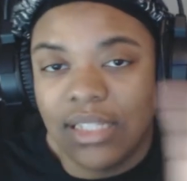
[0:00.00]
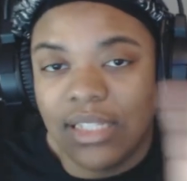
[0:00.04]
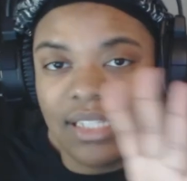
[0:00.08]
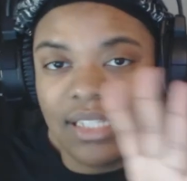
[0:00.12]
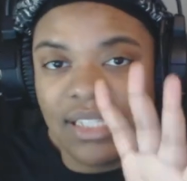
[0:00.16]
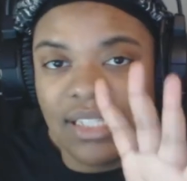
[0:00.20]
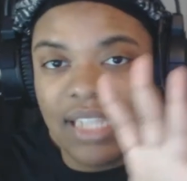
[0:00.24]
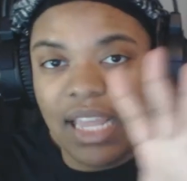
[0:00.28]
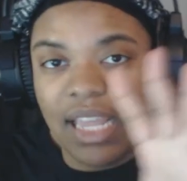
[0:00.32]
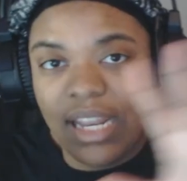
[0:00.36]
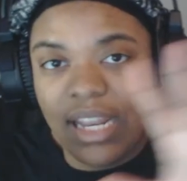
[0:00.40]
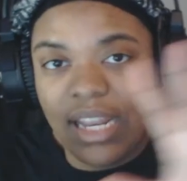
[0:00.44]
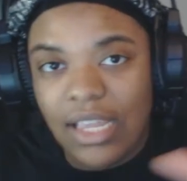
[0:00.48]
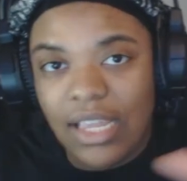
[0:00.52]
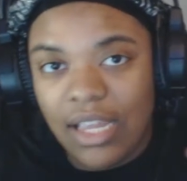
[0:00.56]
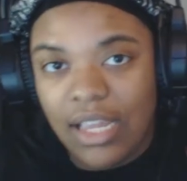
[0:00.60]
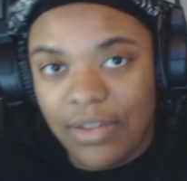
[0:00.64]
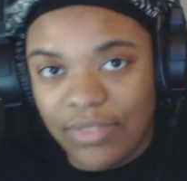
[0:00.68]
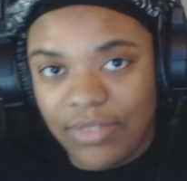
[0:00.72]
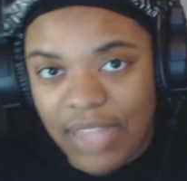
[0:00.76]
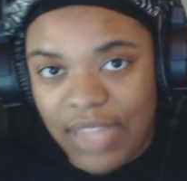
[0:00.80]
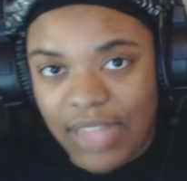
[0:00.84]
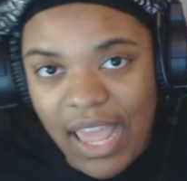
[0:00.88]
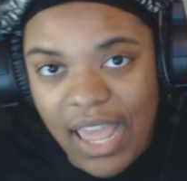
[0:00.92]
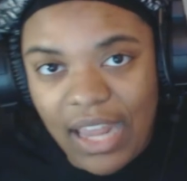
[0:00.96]
the
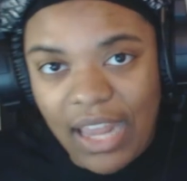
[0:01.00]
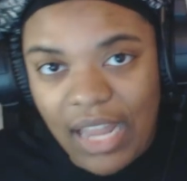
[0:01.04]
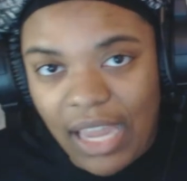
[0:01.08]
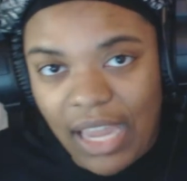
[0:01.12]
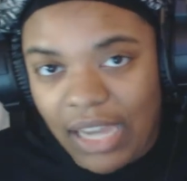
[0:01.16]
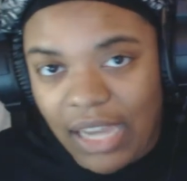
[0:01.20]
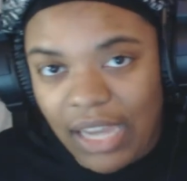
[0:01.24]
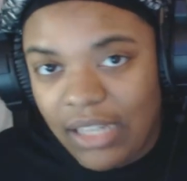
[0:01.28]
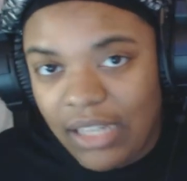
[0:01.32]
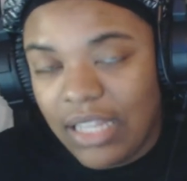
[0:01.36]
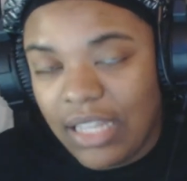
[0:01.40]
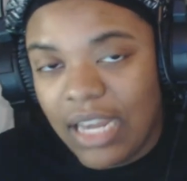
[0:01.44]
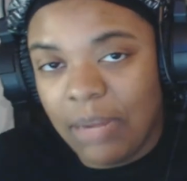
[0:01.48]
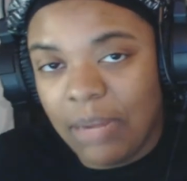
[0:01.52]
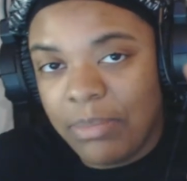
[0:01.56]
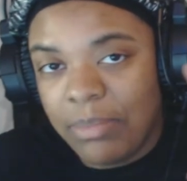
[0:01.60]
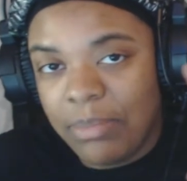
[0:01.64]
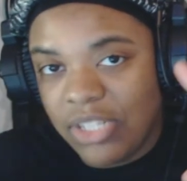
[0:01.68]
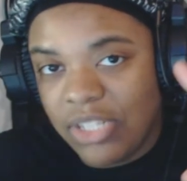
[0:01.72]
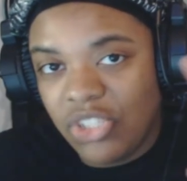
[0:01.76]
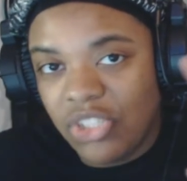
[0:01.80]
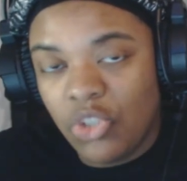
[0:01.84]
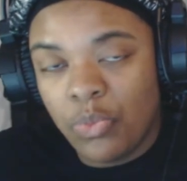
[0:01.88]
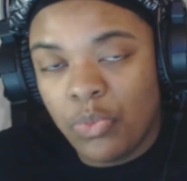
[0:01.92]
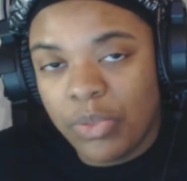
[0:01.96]
setting of that, like it looks like
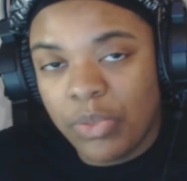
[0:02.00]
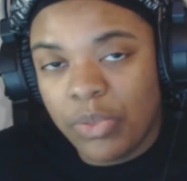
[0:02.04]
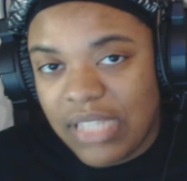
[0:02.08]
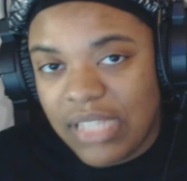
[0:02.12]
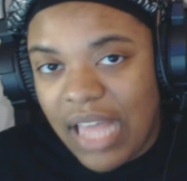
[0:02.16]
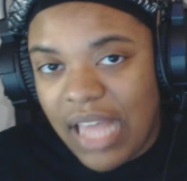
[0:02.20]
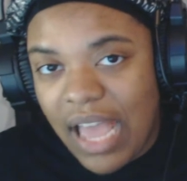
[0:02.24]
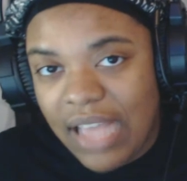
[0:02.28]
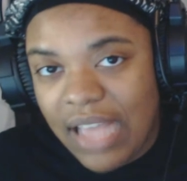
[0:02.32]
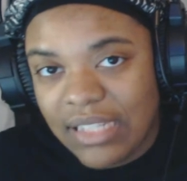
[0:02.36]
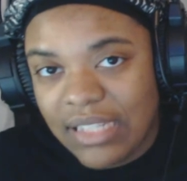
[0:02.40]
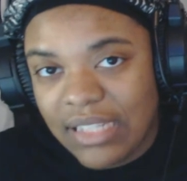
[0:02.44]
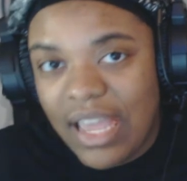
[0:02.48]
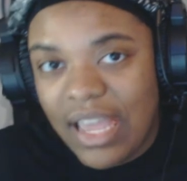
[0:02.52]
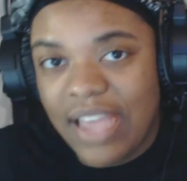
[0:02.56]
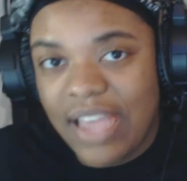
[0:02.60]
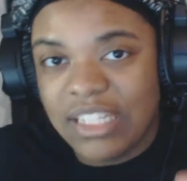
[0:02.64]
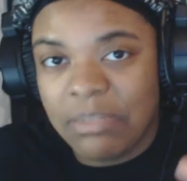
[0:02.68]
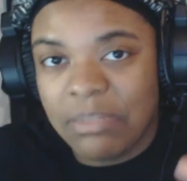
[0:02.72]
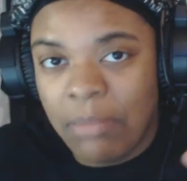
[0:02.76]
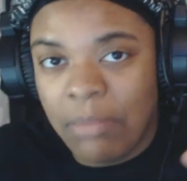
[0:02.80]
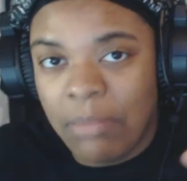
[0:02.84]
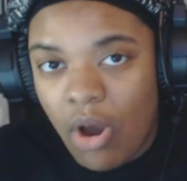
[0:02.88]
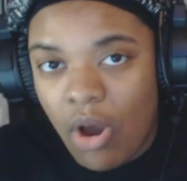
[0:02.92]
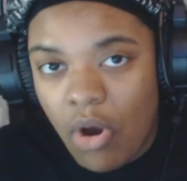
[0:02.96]
a big supersized
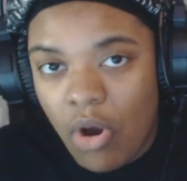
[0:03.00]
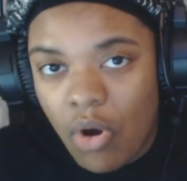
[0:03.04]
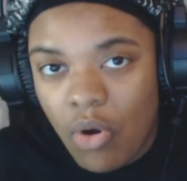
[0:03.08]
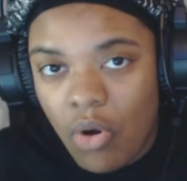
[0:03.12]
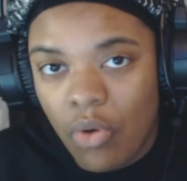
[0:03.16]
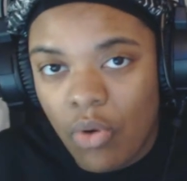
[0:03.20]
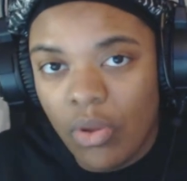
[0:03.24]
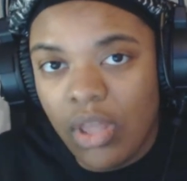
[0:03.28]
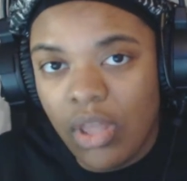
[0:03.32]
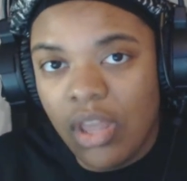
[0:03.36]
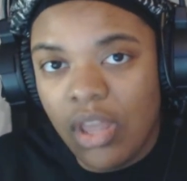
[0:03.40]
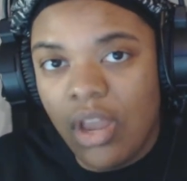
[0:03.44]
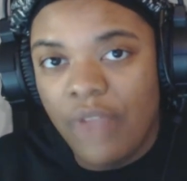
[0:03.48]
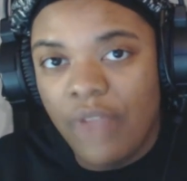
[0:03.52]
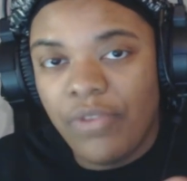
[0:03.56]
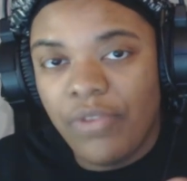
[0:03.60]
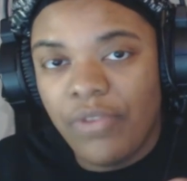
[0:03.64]
ass mall